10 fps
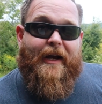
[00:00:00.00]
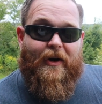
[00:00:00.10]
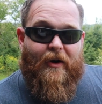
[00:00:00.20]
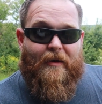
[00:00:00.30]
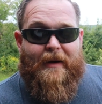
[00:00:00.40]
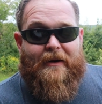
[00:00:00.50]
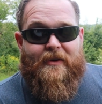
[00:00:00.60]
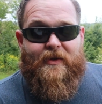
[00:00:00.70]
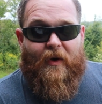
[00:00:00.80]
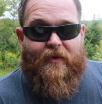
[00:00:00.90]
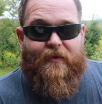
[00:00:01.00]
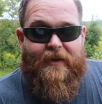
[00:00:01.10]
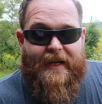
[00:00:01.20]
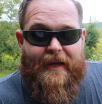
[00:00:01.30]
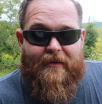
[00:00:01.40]
here are my results for
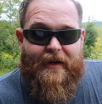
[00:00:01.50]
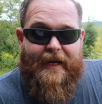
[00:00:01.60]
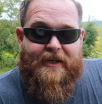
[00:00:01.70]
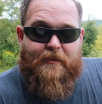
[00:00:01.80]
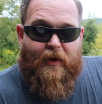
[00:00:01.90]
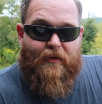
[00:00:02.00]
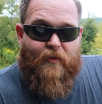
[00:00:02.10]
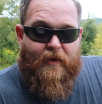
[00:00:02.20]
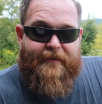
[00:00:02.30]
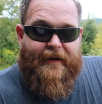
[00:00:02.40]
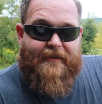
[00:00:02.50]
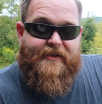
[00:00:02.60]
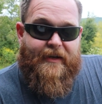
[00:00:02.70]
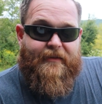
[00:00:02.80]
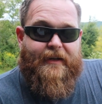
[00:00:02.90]
the Henry X Model
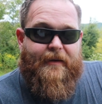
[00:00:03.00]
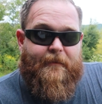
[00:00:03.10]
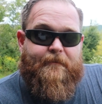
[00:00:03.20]
4570.